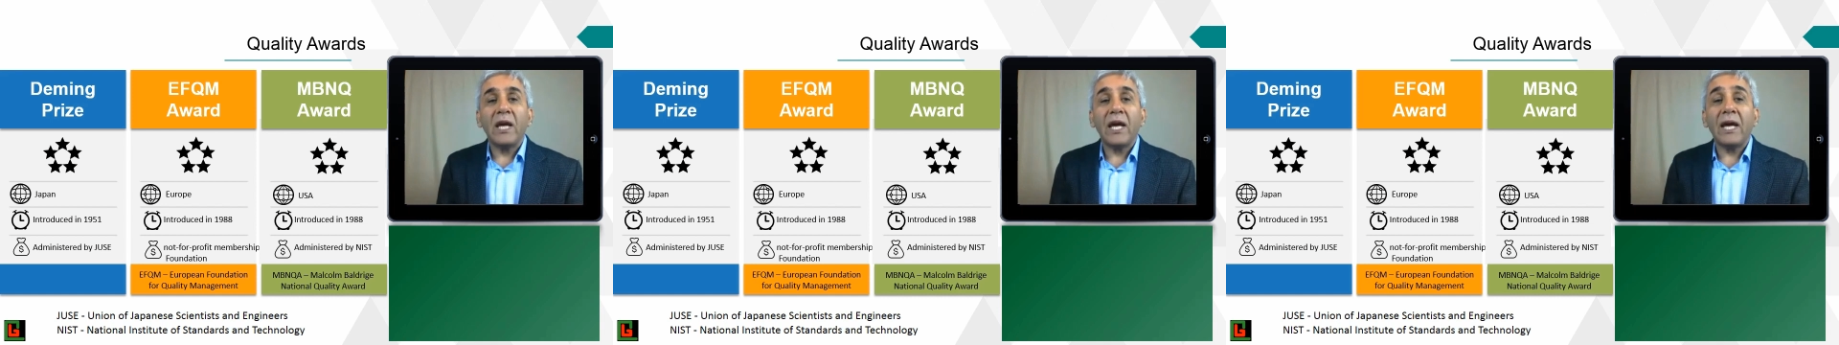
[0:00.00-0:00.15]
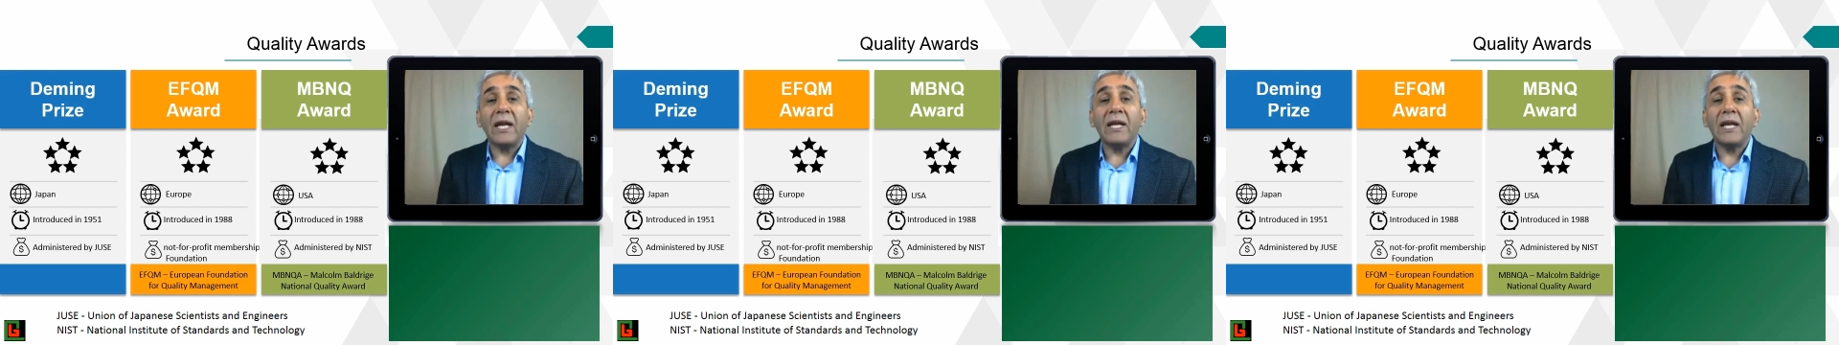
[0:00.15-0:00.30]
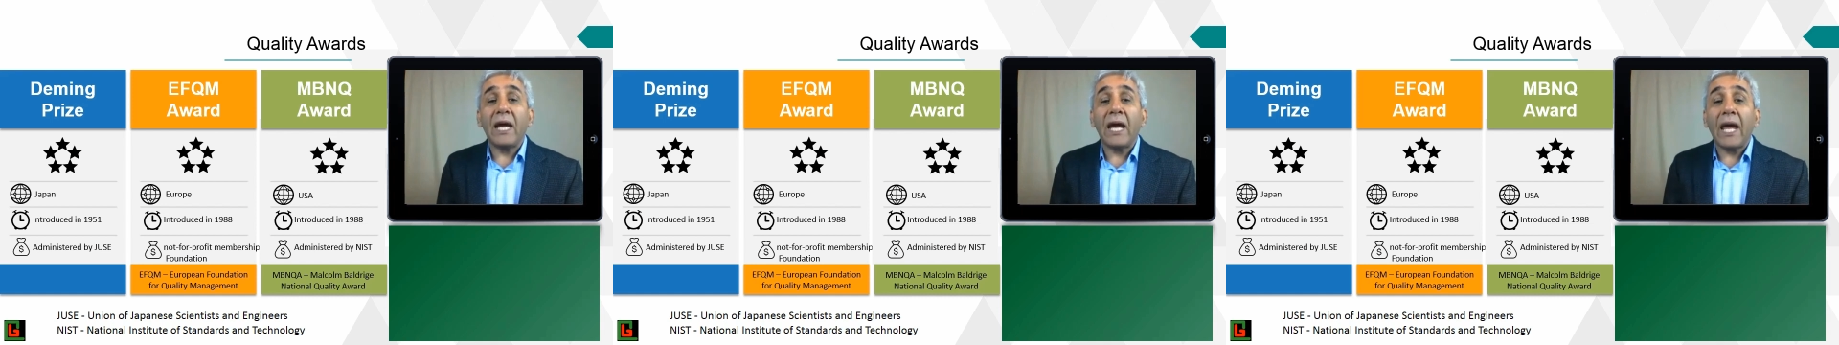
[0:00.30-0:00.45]

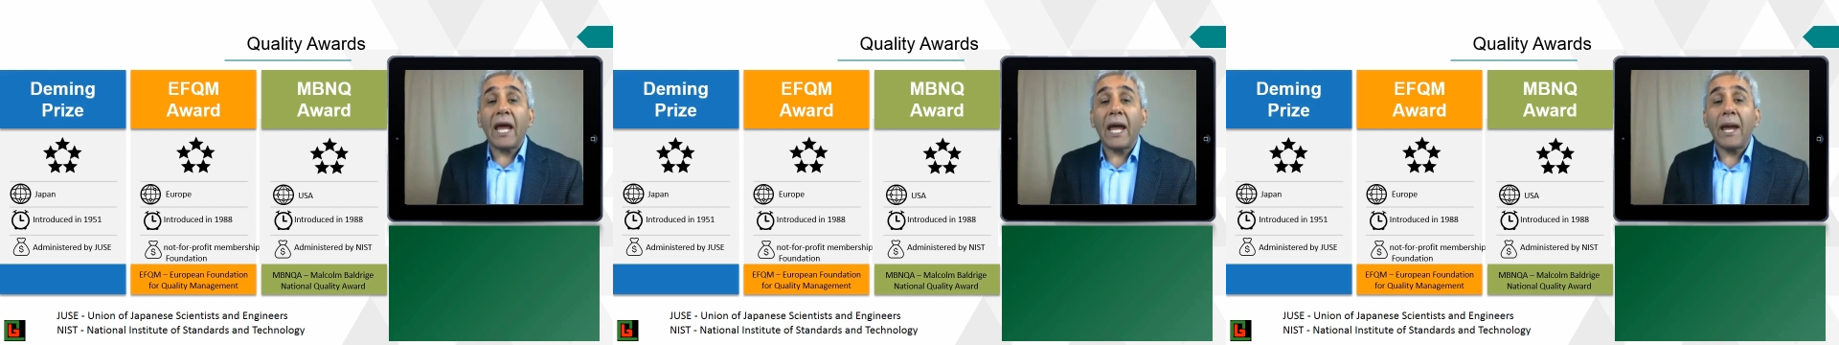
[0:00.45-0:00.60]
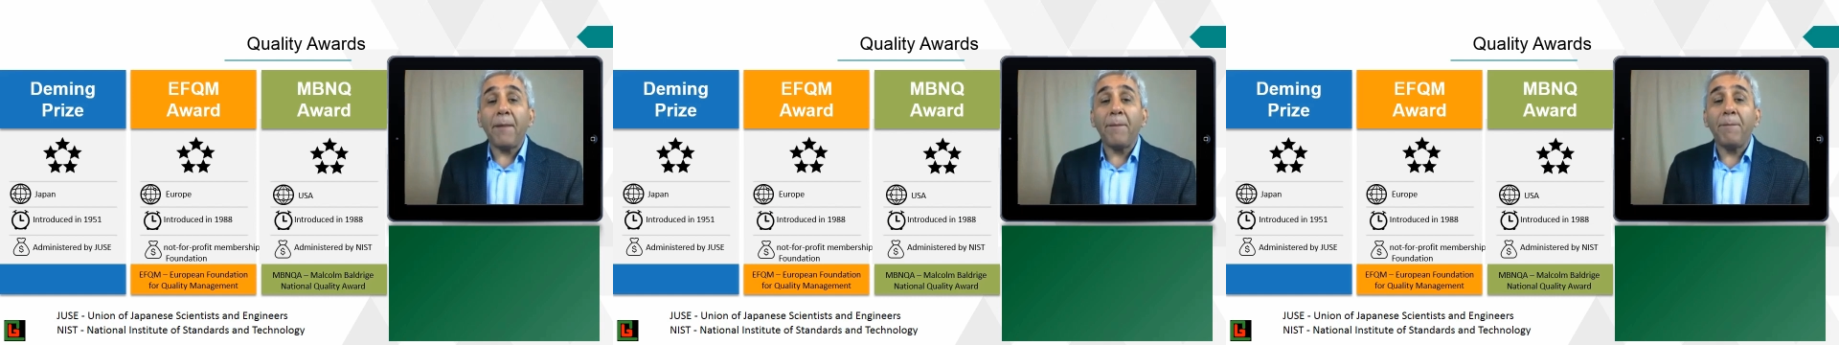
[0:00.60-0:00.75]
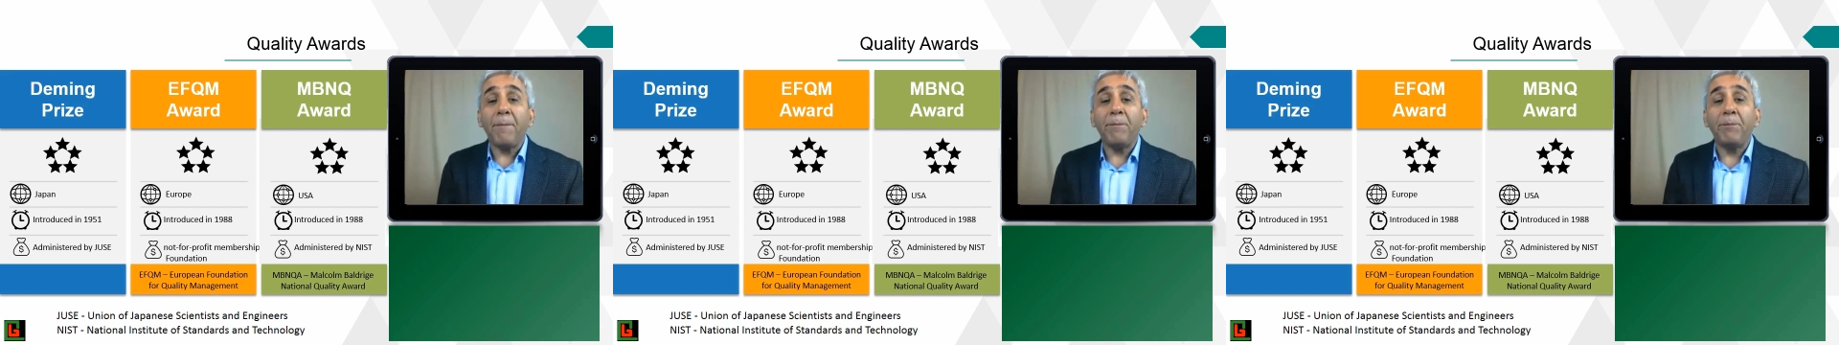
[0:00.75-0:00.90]
and
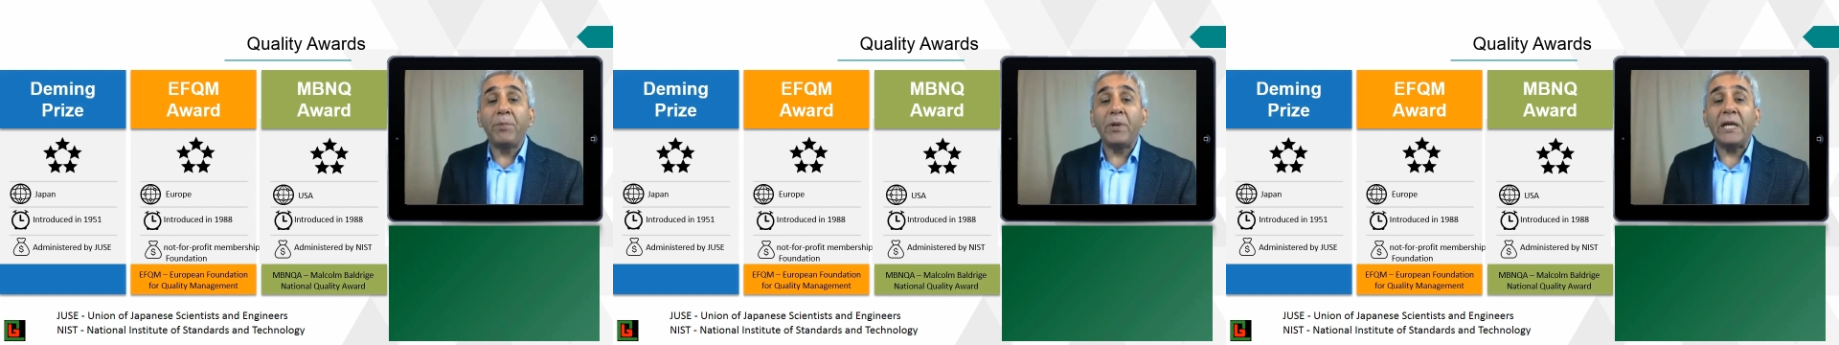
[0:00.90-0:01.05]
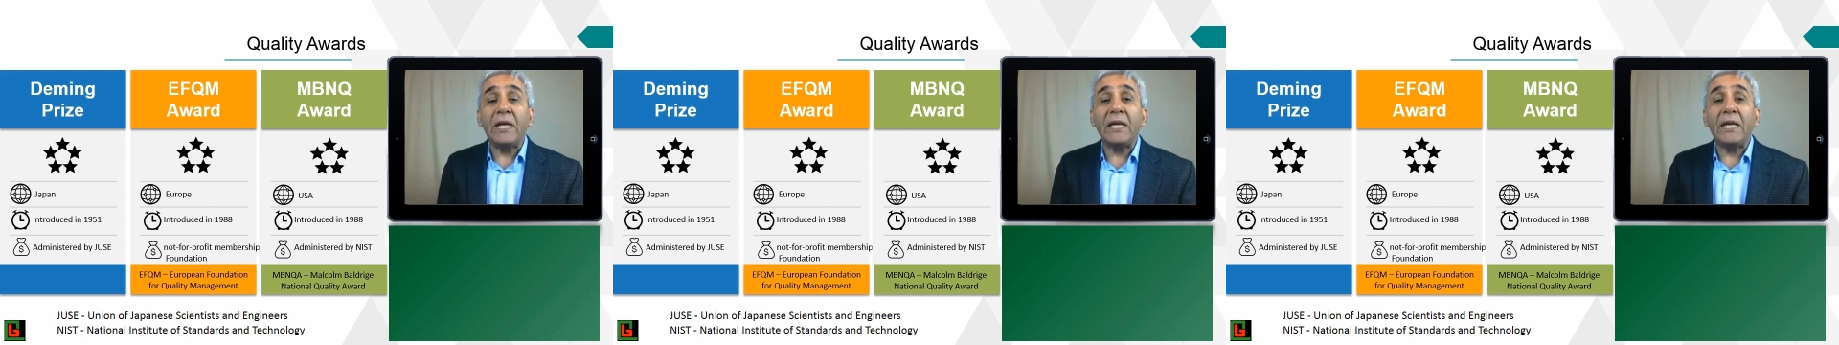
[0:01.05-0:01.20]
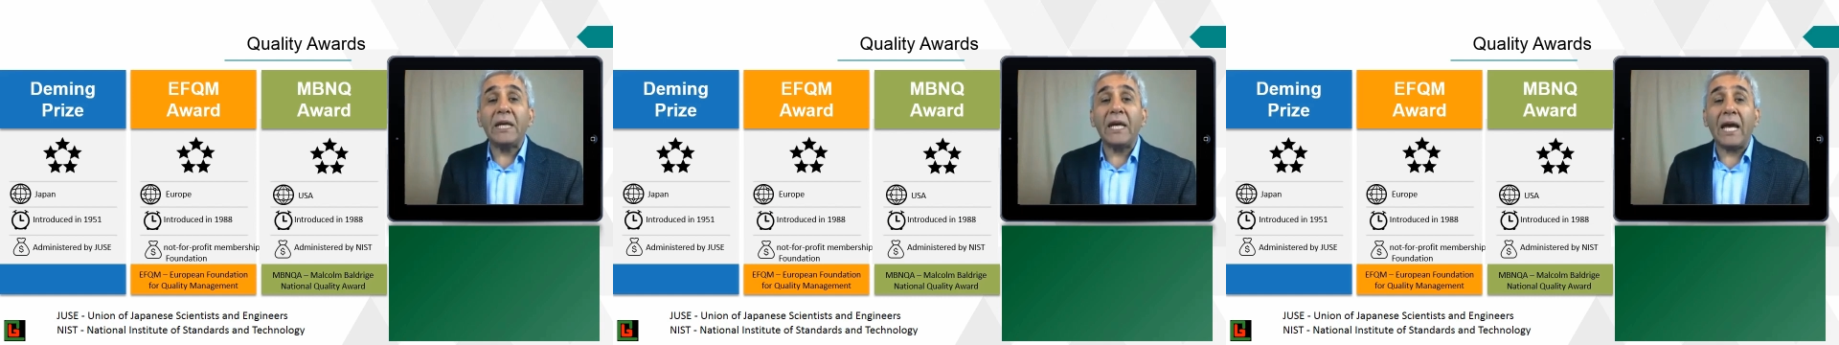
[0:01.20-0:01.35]

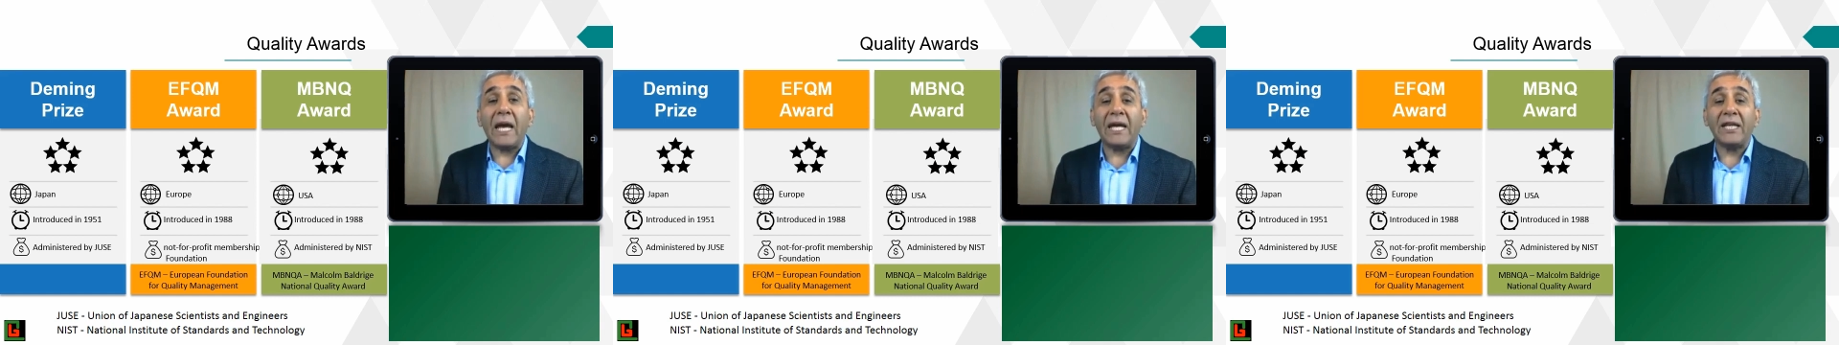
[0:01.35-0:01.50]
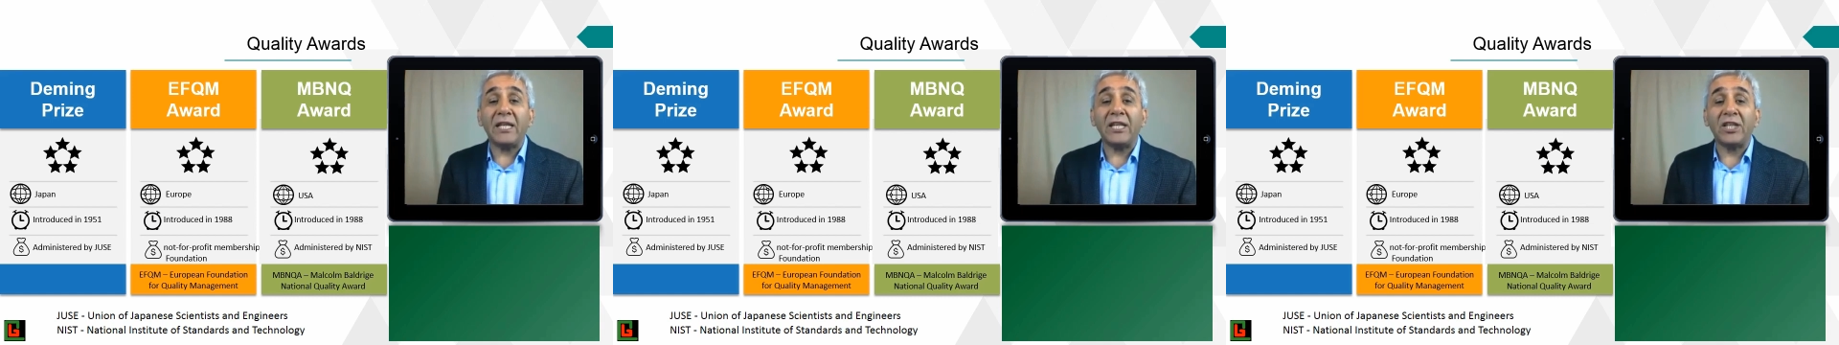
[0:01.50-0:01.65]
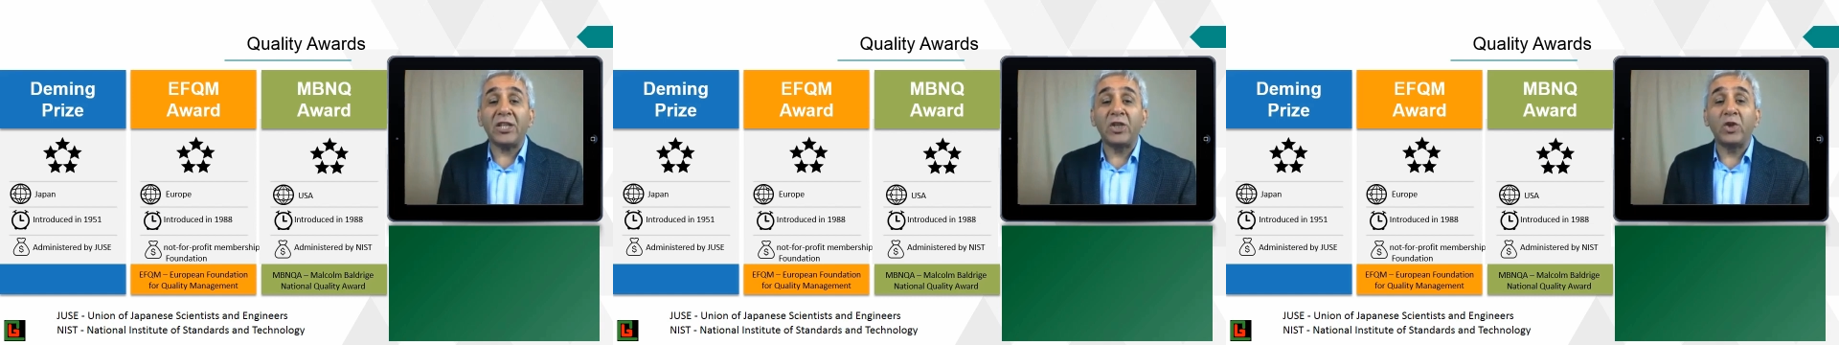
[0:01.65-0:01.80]

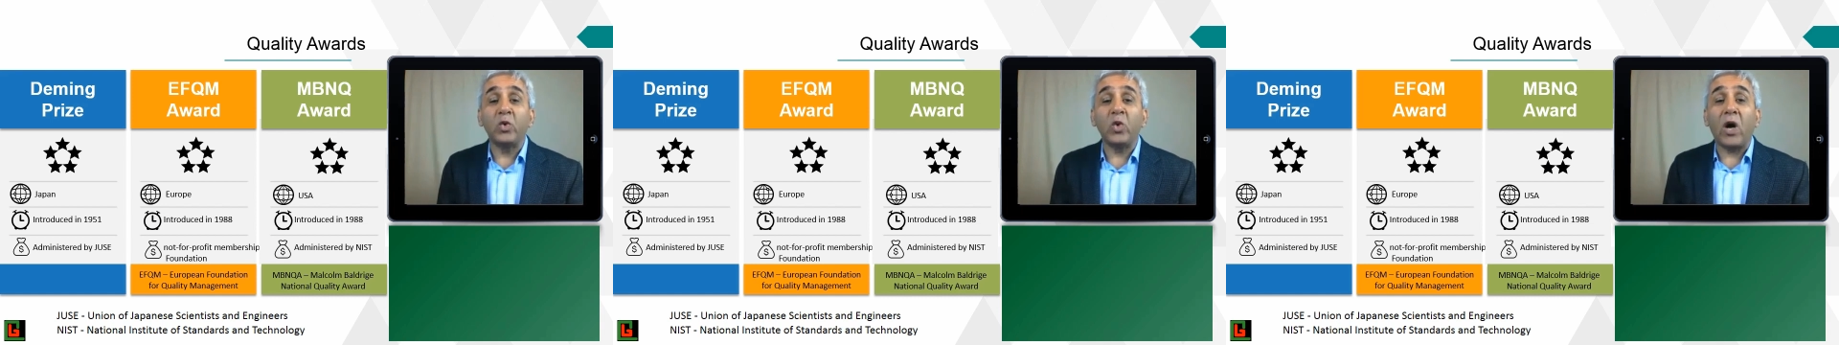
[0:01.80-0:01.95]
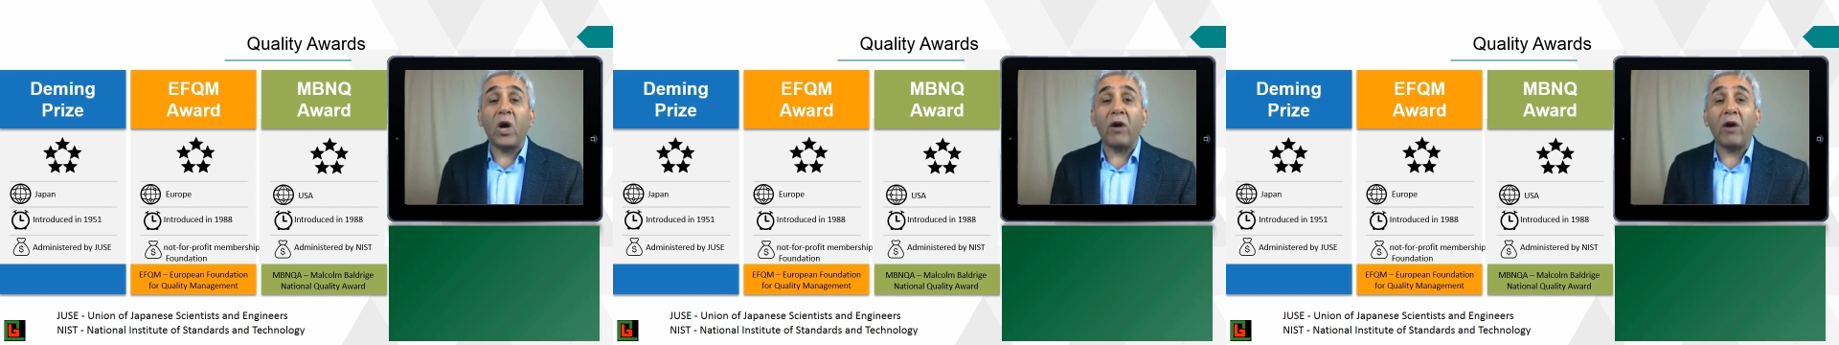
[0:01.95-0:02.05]
MBNQ